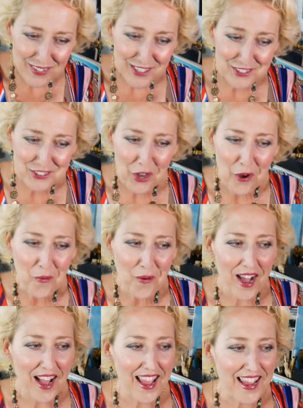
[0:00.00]
so
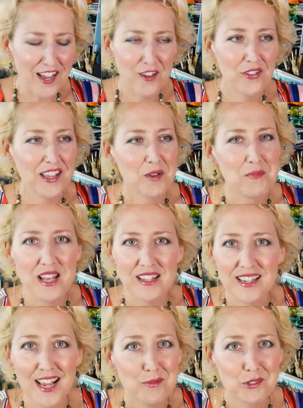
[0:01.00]
I, I feel like I'm
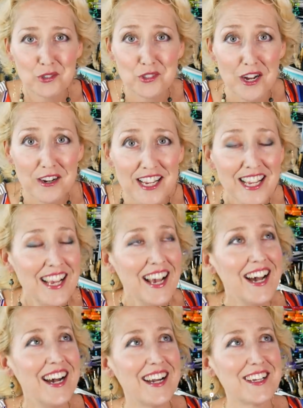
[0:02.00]
yelling, I'm so sorry,
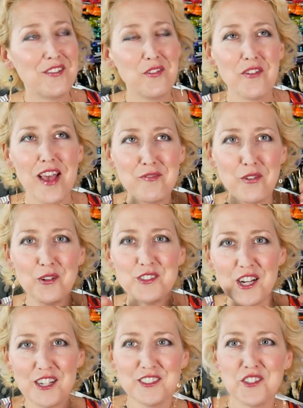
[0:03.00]
uh, if you have
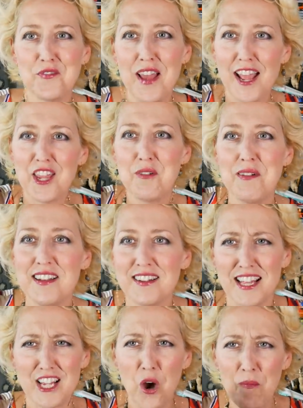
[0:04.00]
headphones on because you're vacuuming, you're
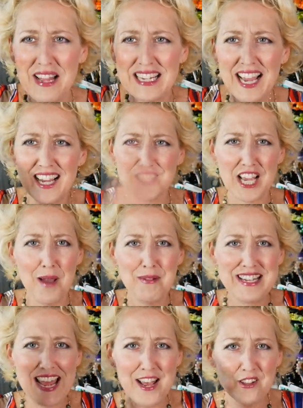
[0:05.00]
like, oh my gosh, calm
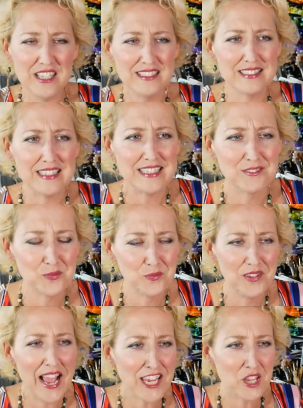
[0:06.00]
it down, Lindsay,
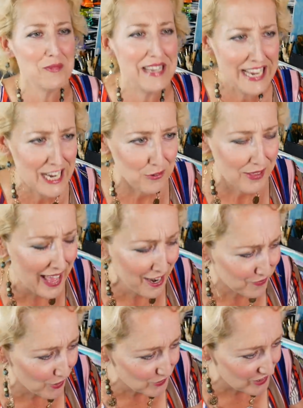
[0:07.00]
vacuuming here with
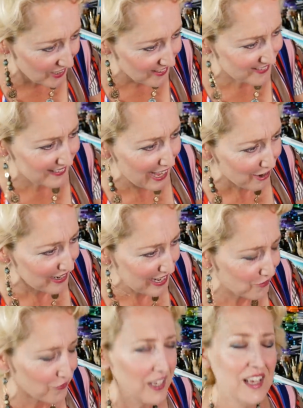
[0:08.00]
headphones on, it's loud
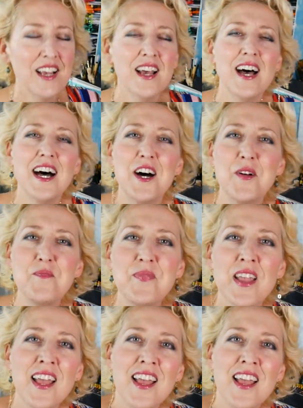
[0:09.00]
enough. Um,